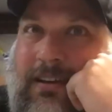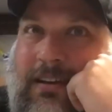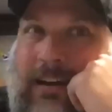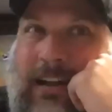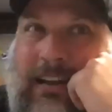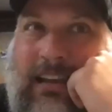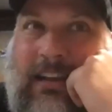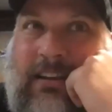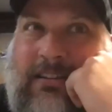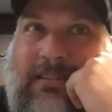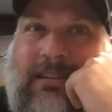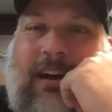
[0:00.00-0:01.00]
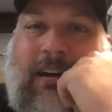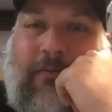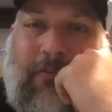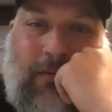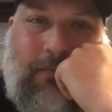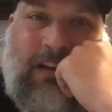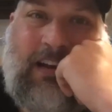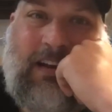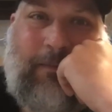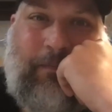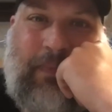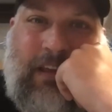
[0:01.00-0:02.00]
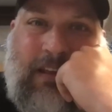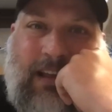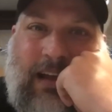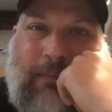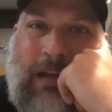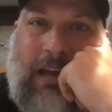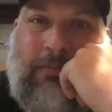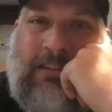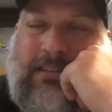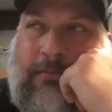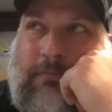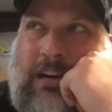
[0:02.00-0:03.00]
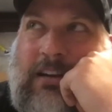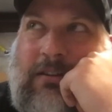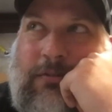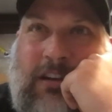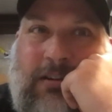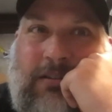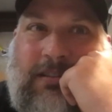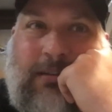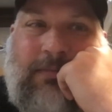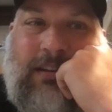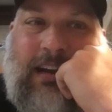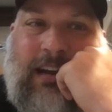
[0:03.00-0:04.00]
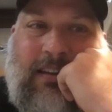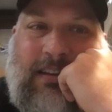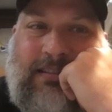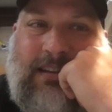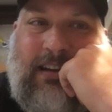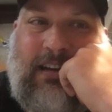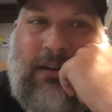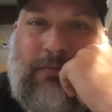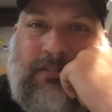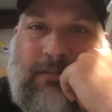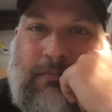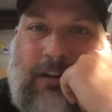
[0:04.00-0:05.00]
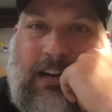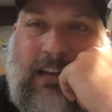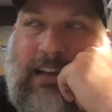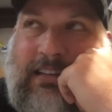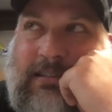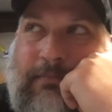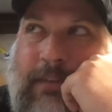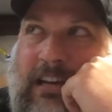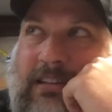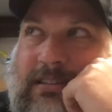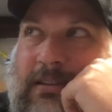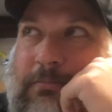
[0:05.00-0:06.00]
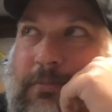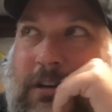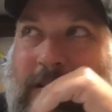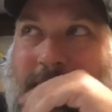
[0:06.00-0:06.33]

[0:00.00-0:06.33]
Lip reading: I needed to stop for a minute and like, maybe somebody will hear something out of this and it helps somebody. And that's amazing. But